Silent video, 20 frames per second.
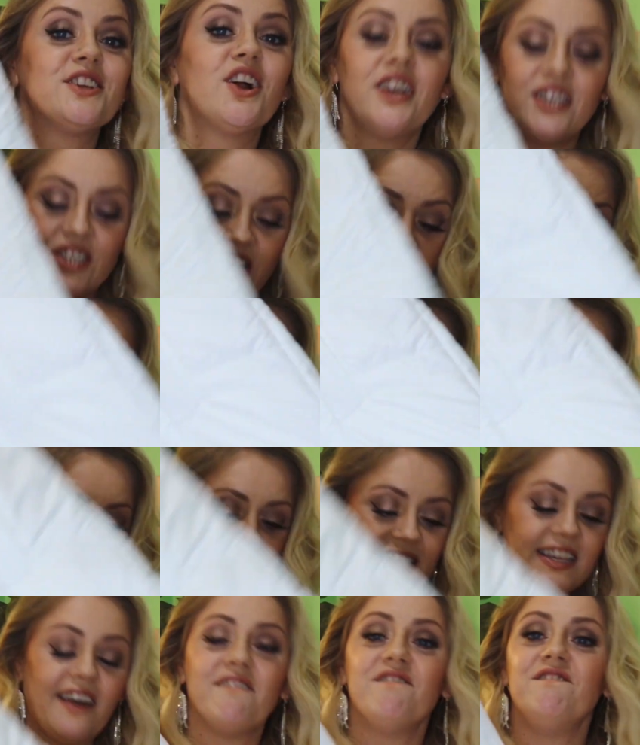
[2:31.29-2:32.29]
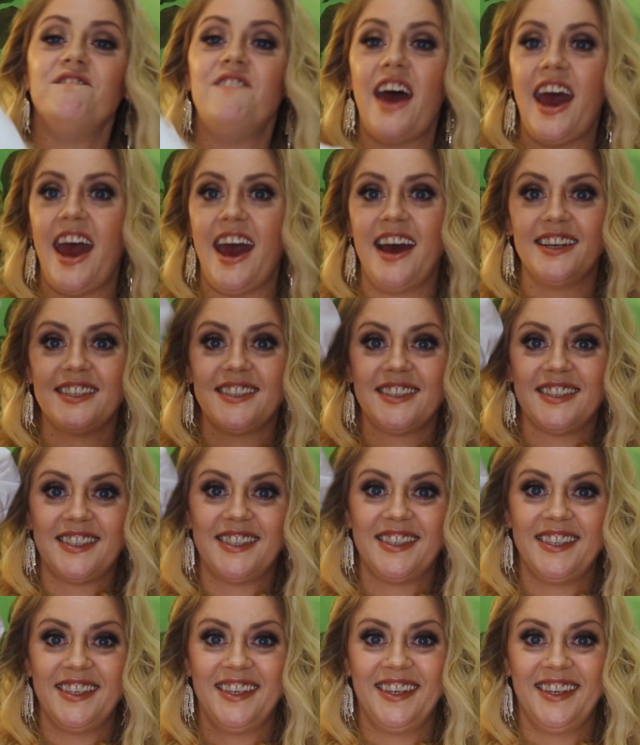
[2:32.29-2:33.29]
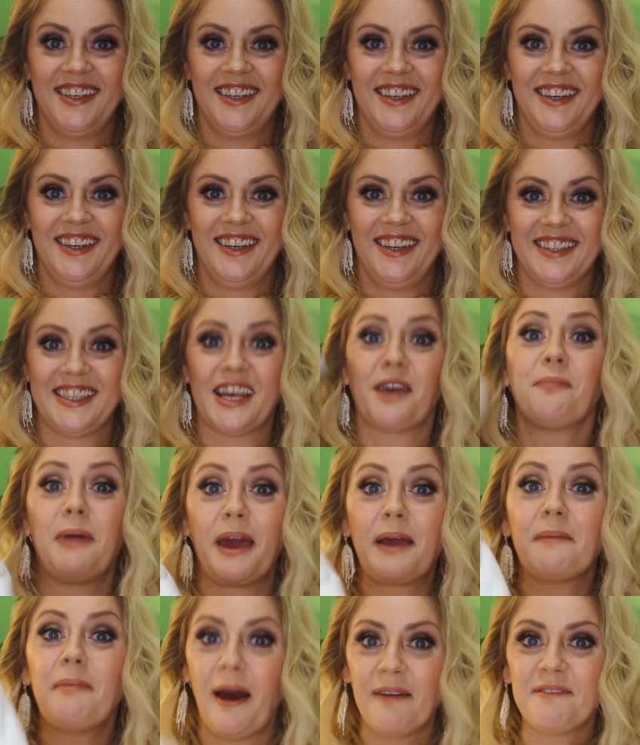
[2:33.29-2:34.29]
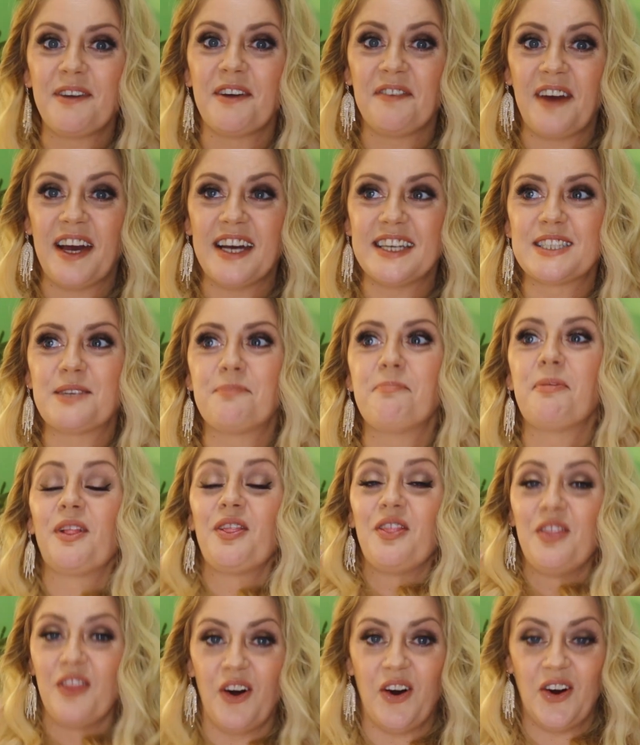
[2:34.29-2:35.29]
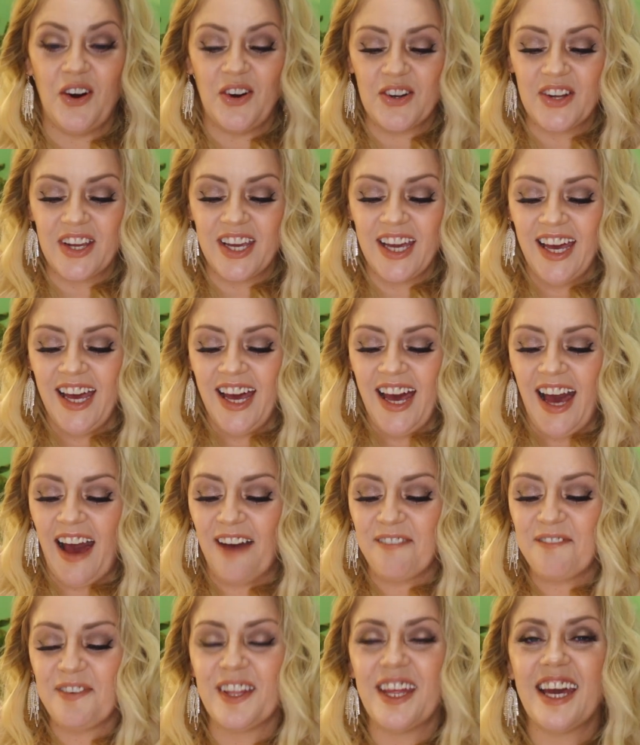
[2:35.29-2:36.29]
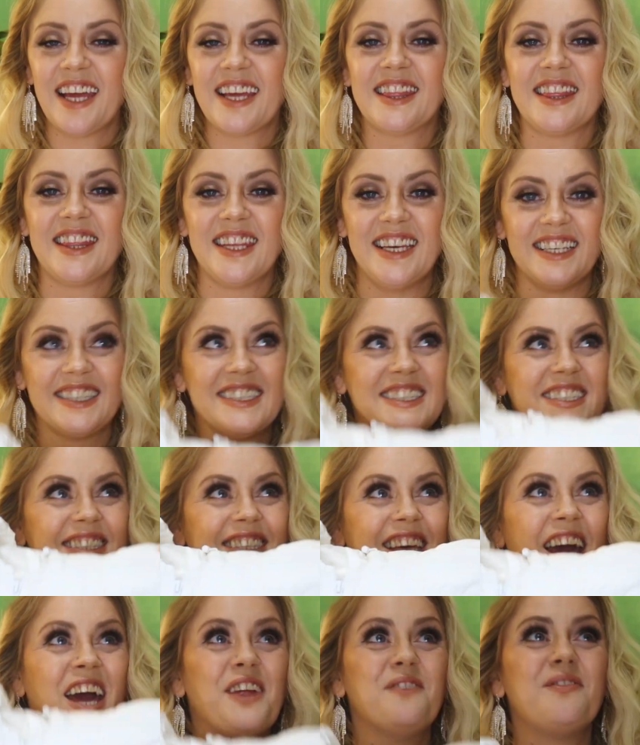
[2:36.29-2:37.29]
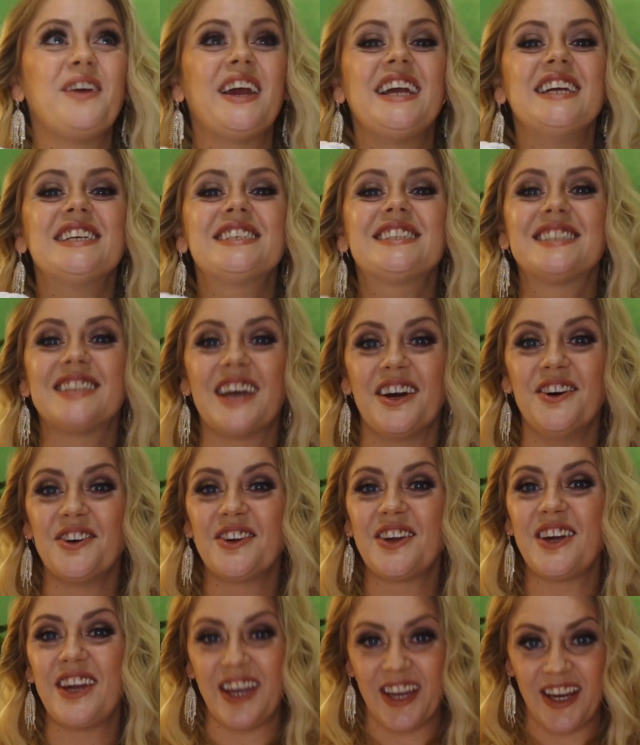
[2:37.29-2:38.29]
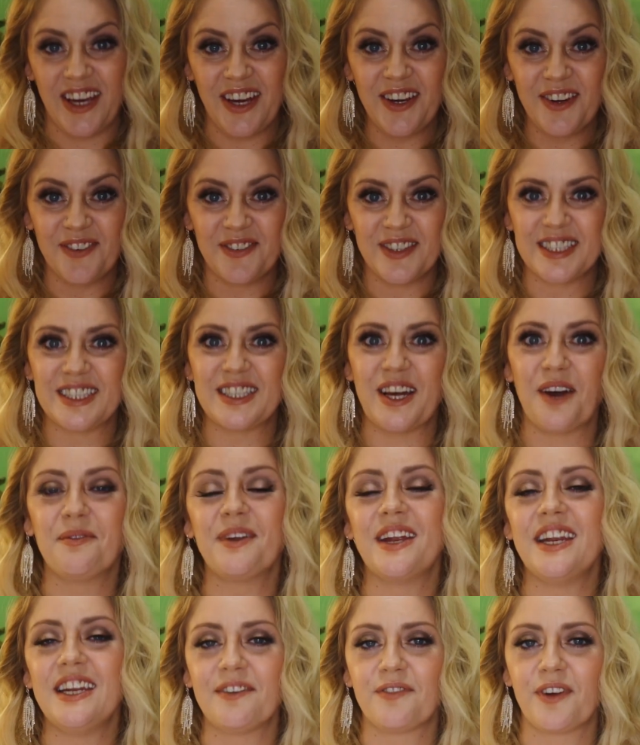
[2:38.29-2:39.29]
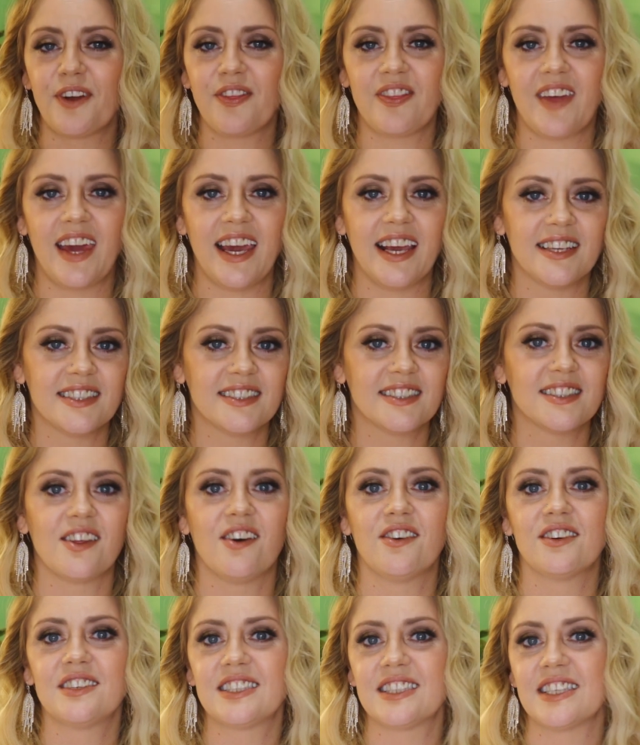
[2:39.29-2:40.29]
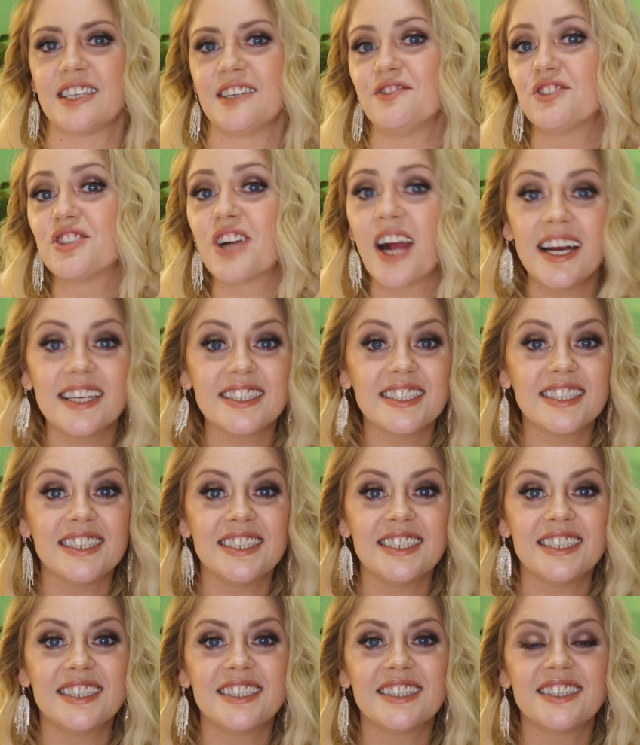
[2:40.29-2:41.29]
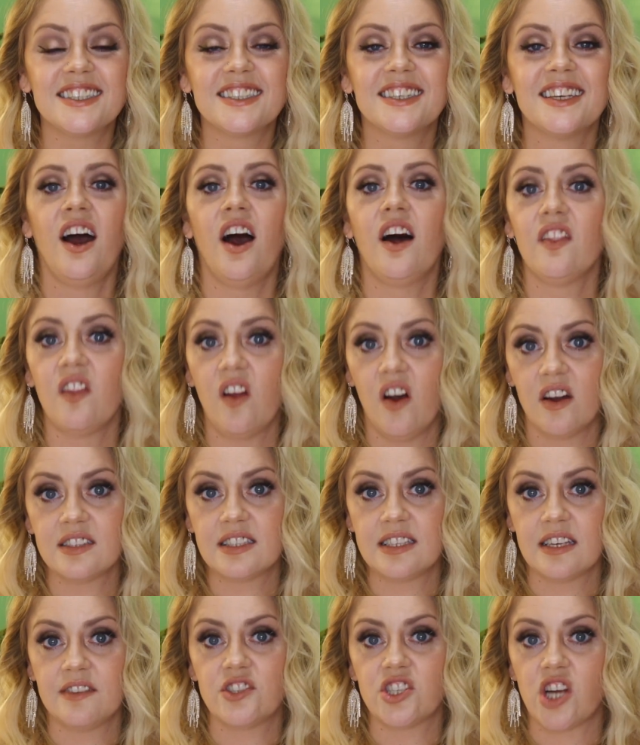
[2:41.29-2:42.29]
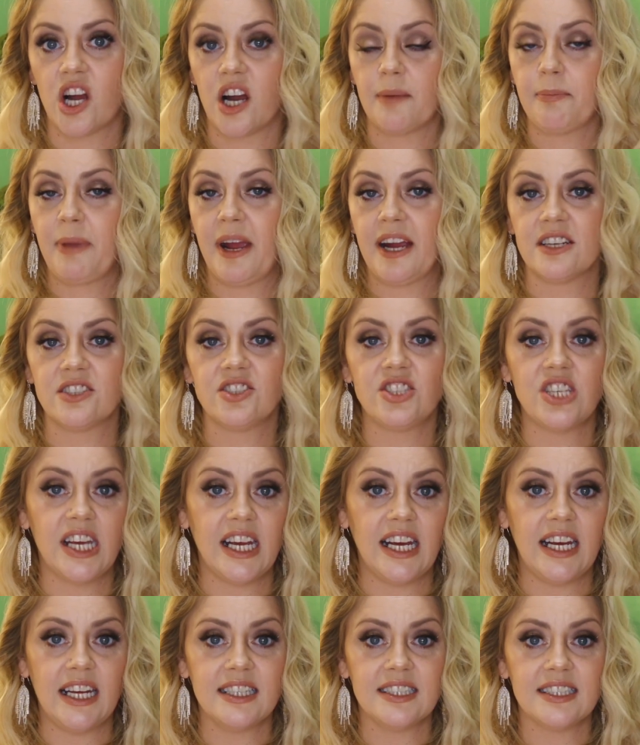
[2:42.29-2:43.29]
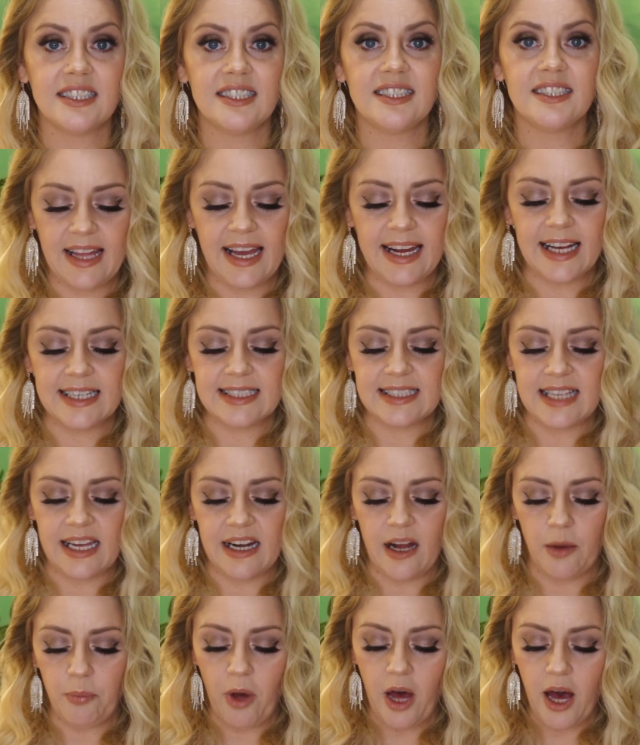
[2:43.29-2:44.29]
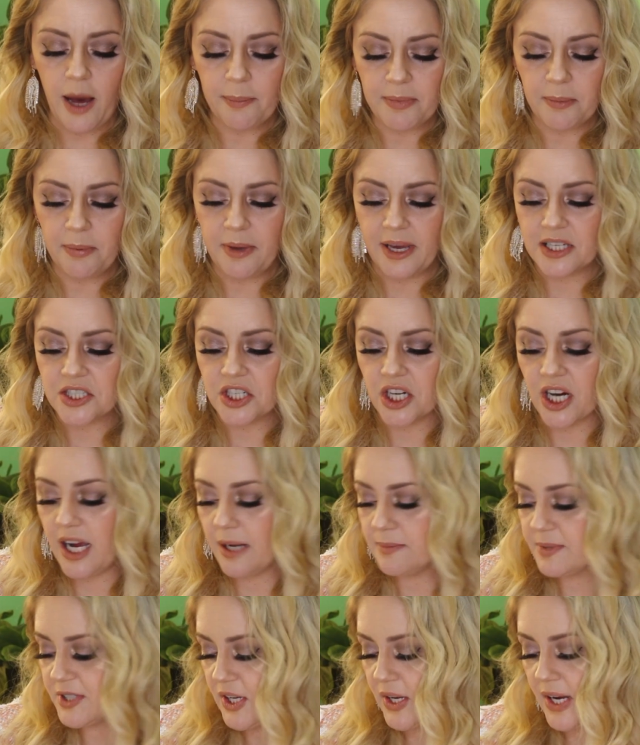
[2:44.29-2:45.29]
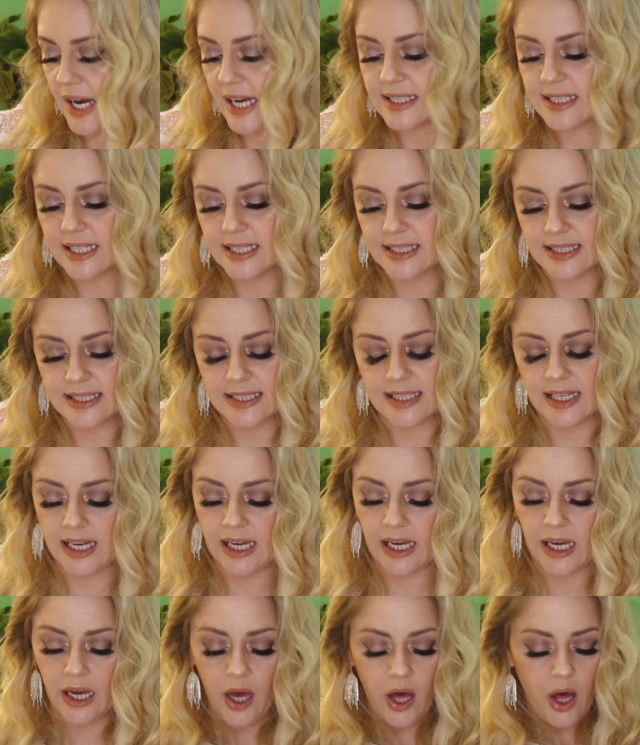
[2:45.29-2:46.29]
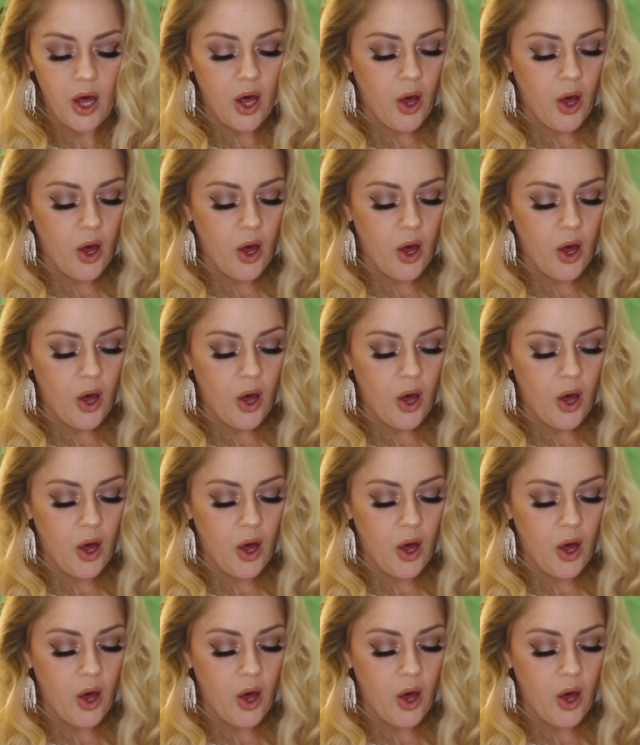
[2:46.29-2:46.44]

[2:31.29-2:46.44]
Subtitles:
not a jacket, it's a vest. It's like a big puffy vest, but long. I feel like this is gonna be so cute with so many different things, long sleeve dresses, a long sleeve shirt, pair of jeans. Like I said, I'll pop the picture up so you guys can see